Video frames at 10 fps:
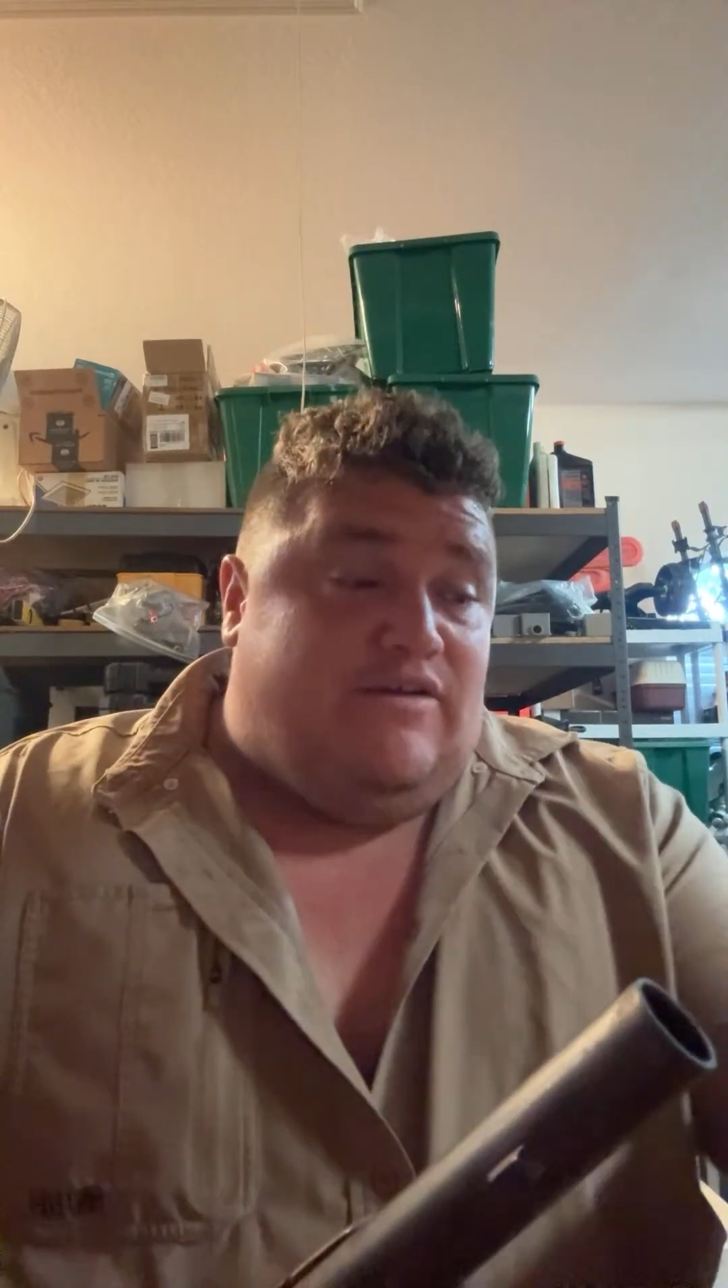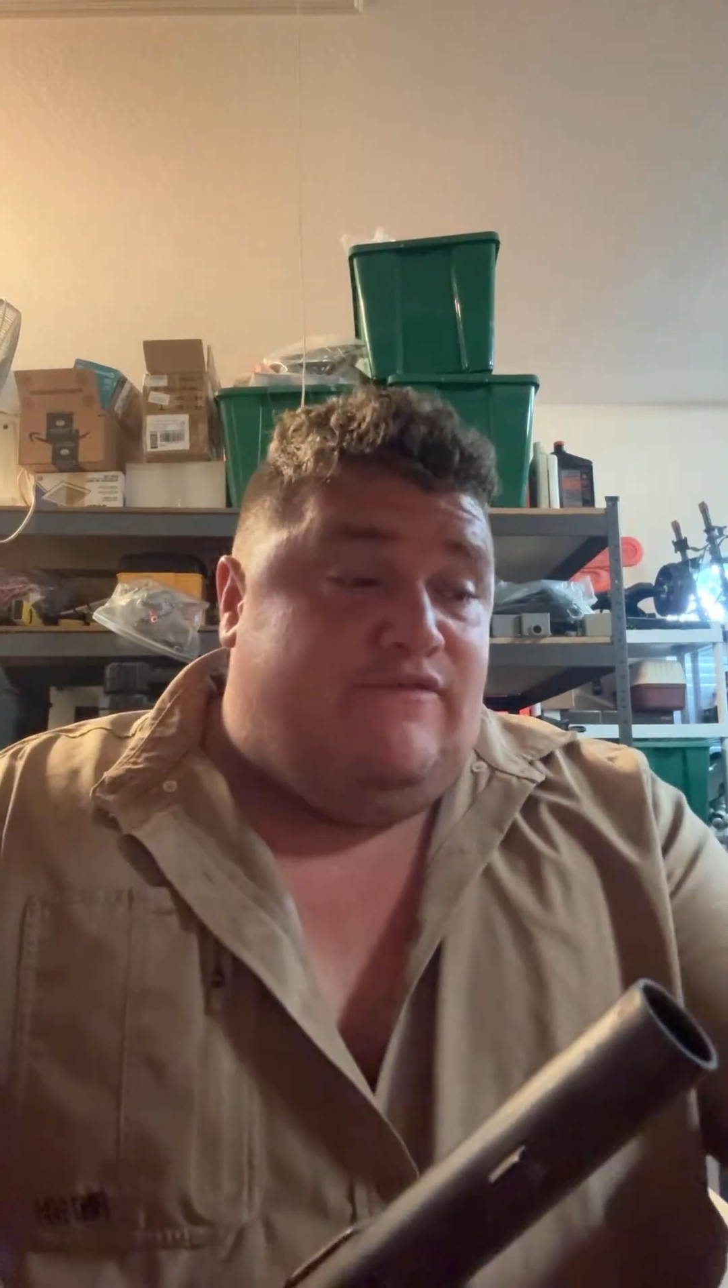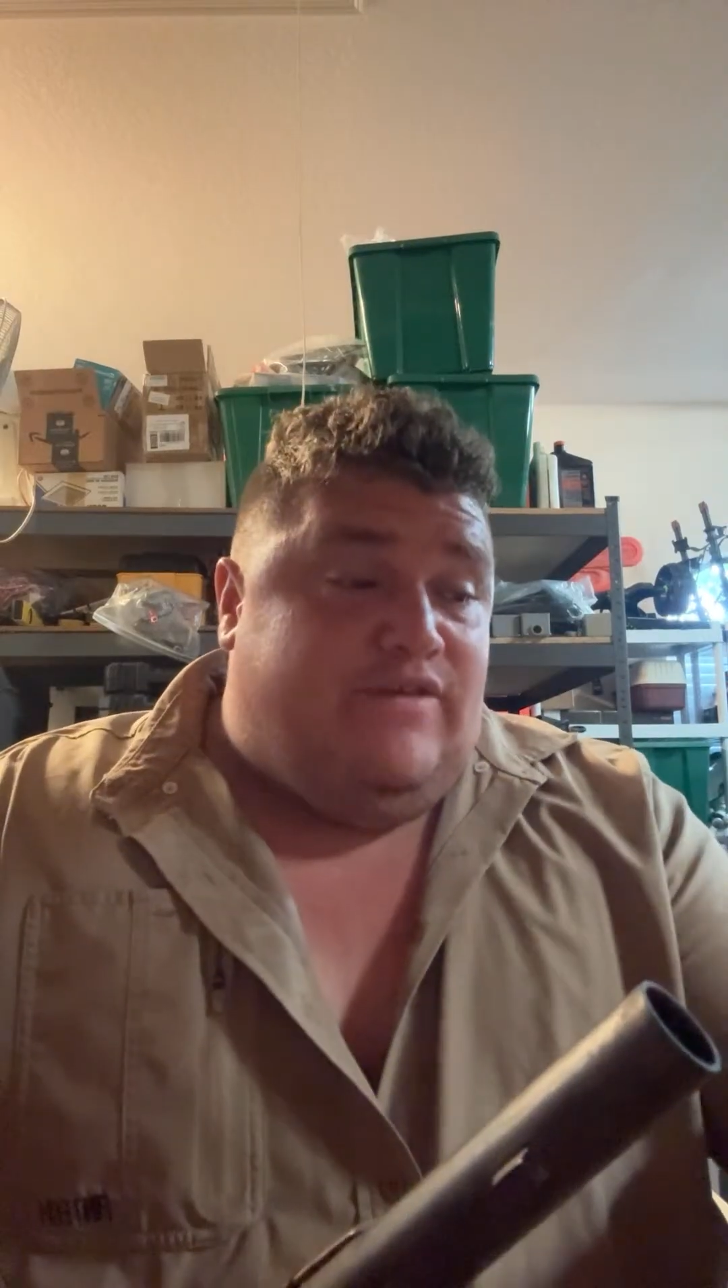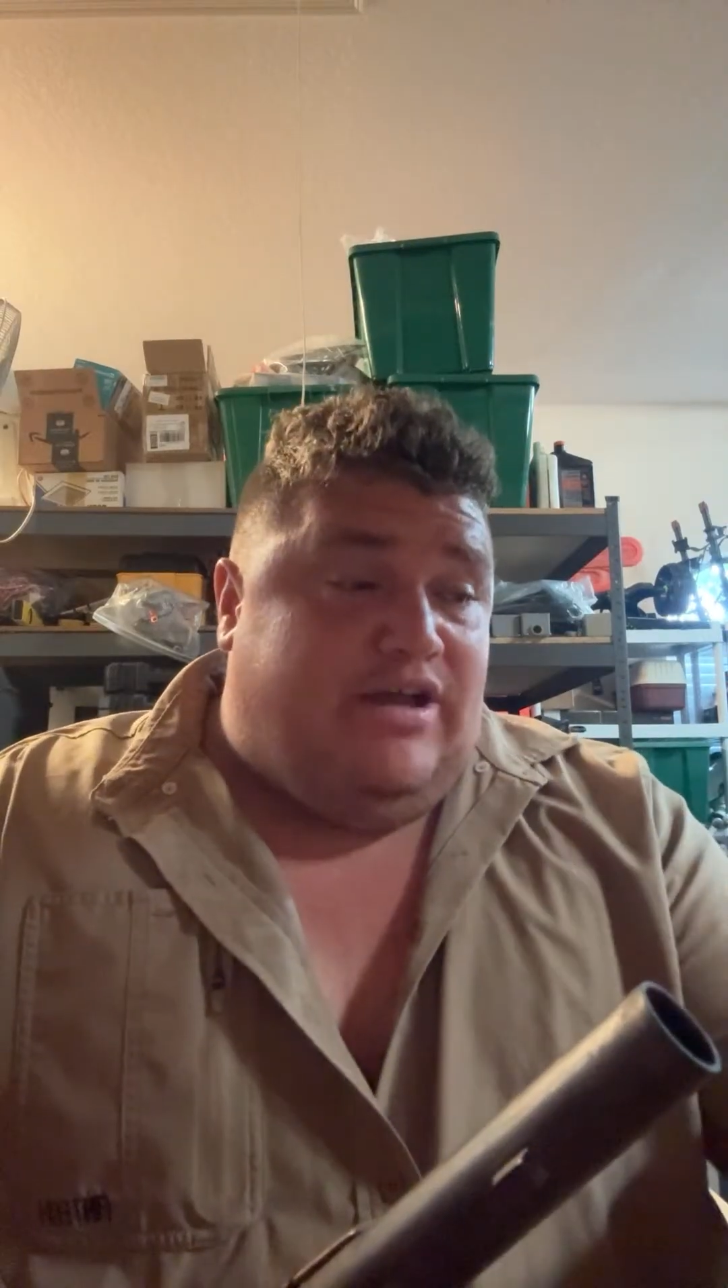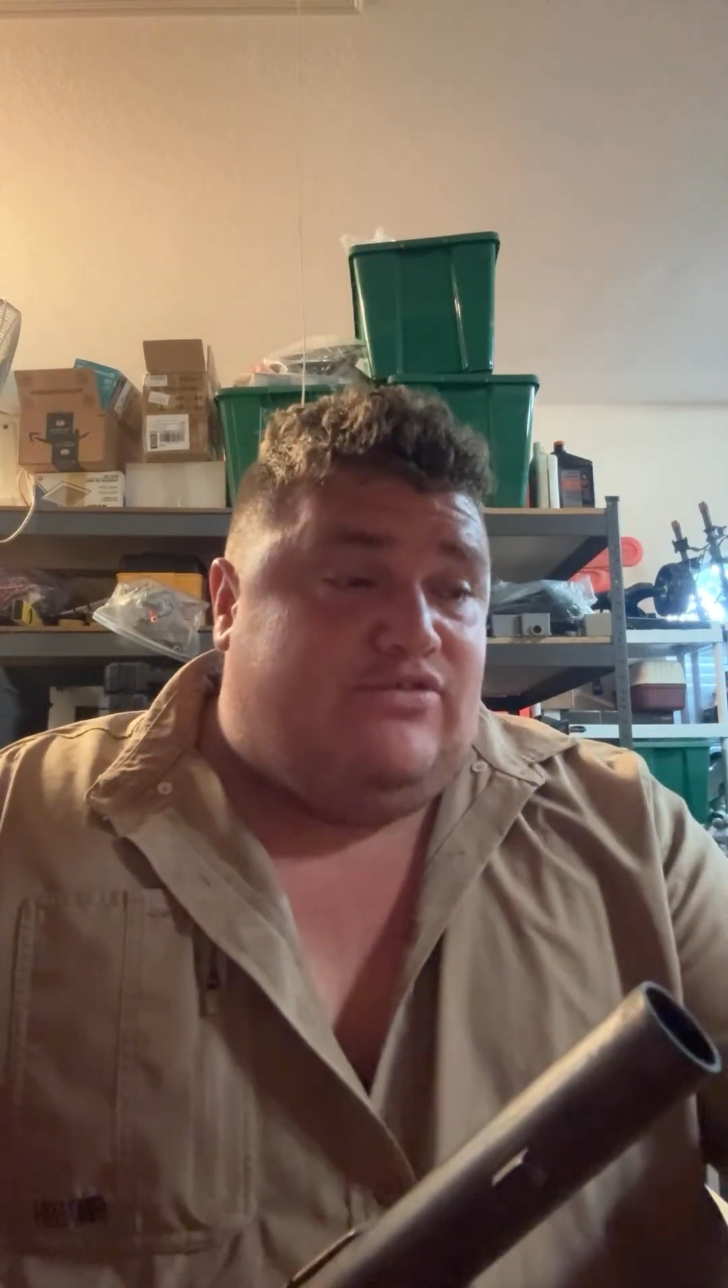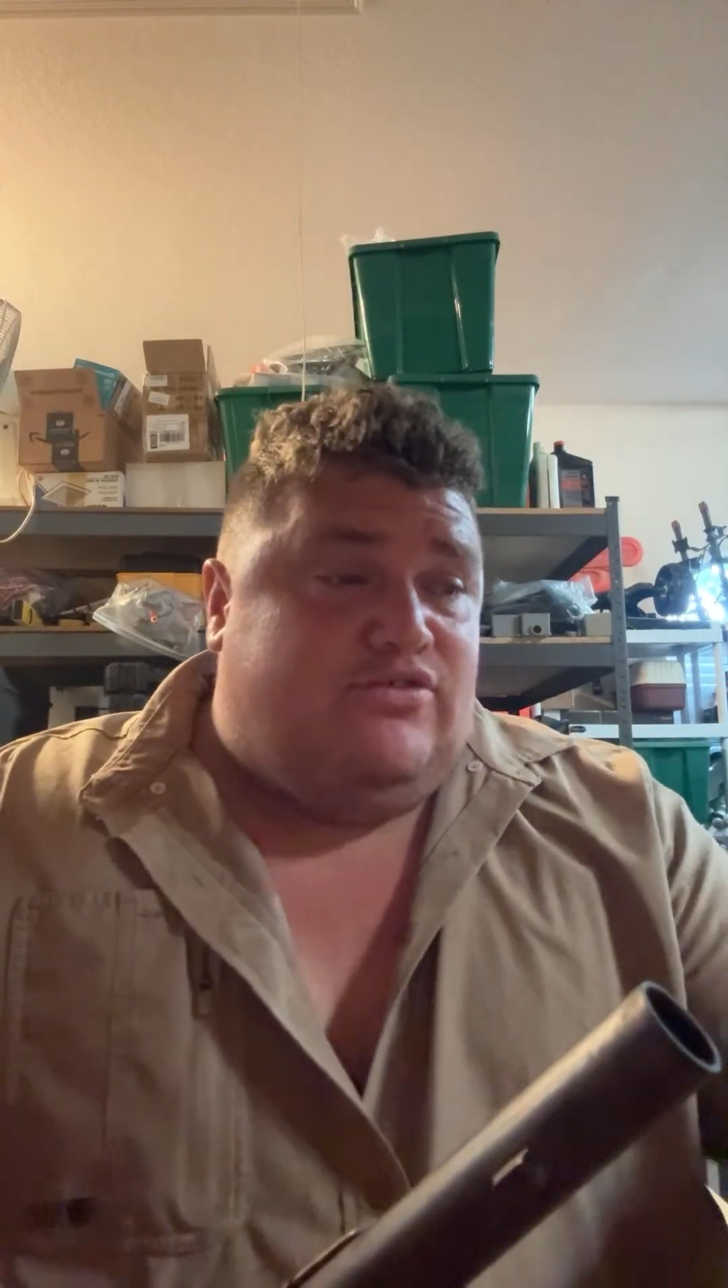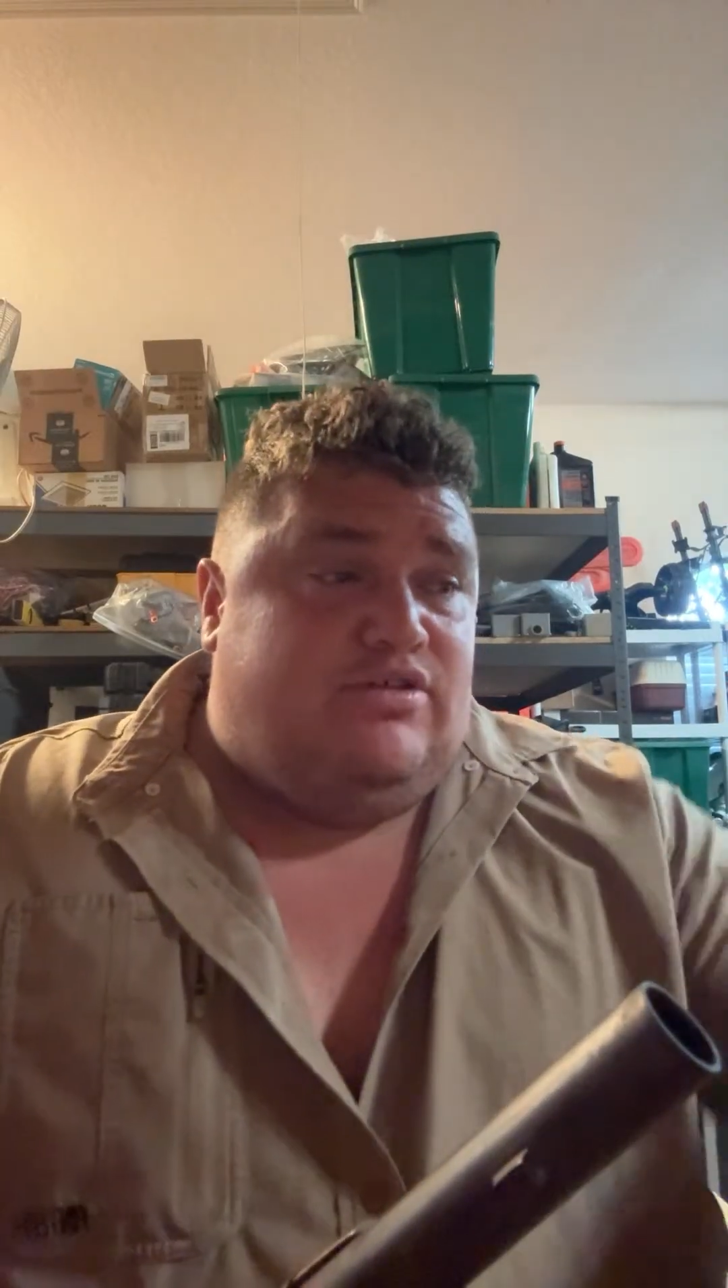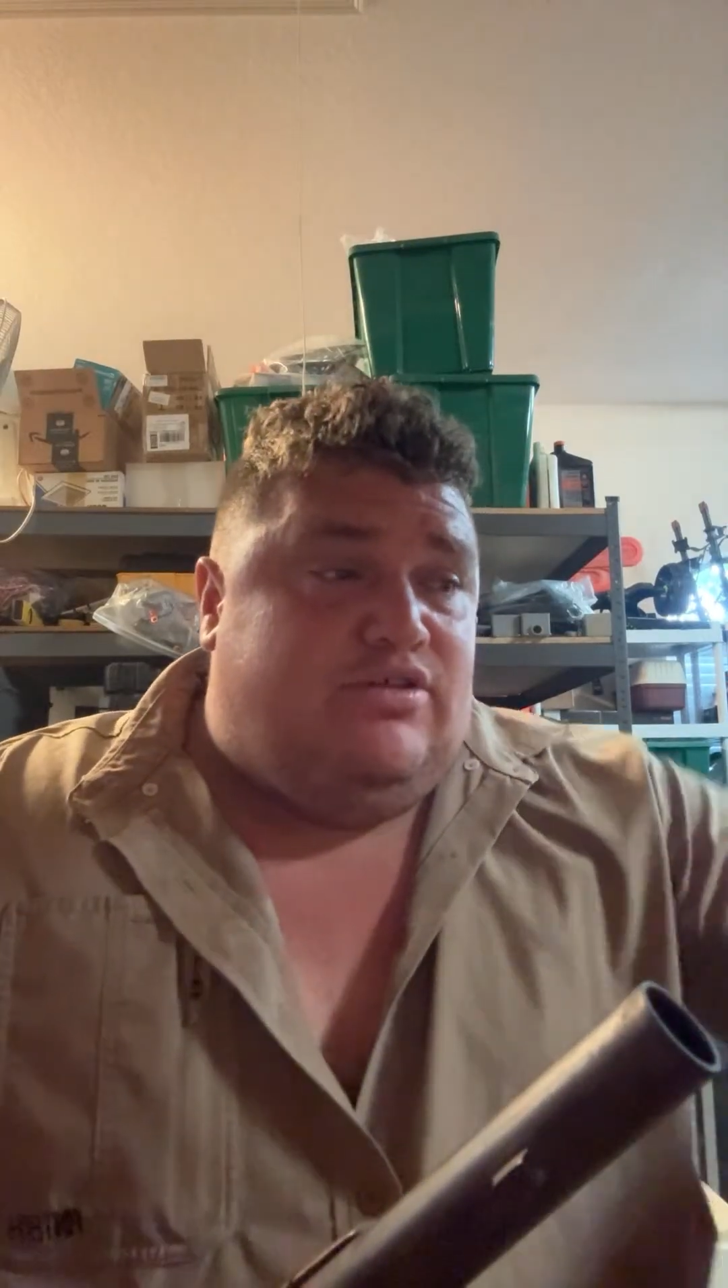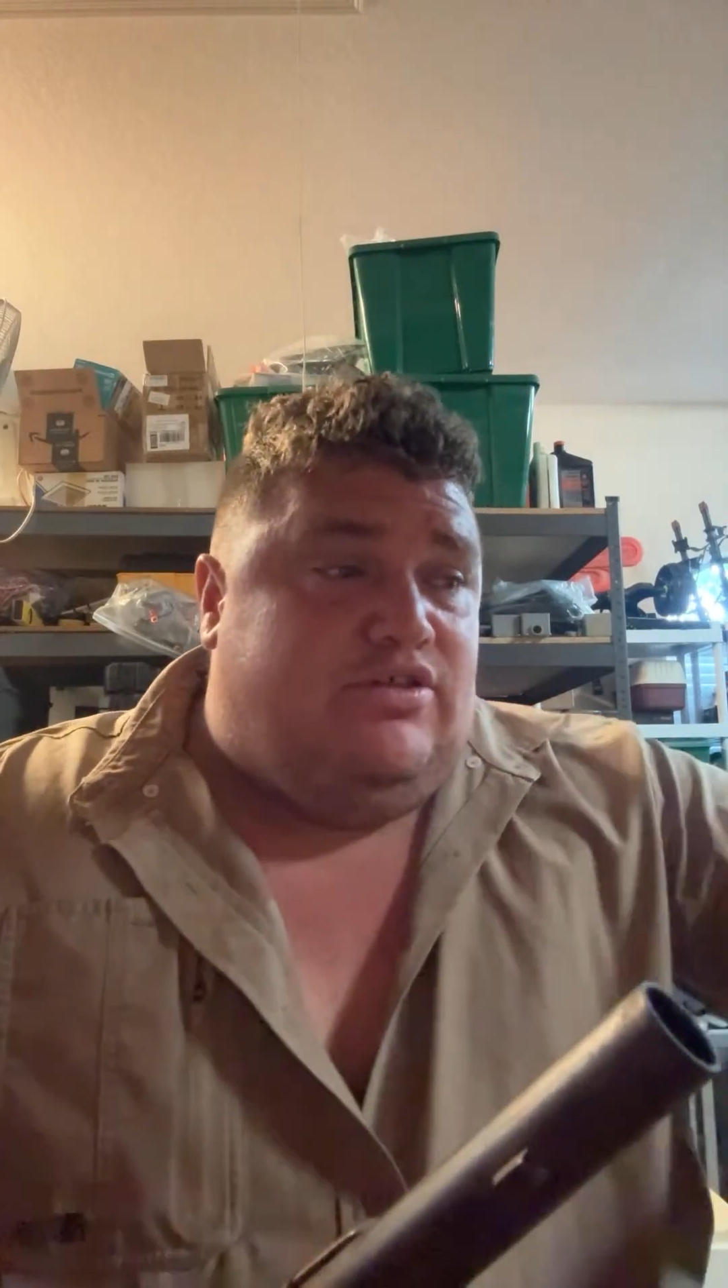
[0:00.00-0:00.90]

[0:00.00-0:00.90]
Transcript: affect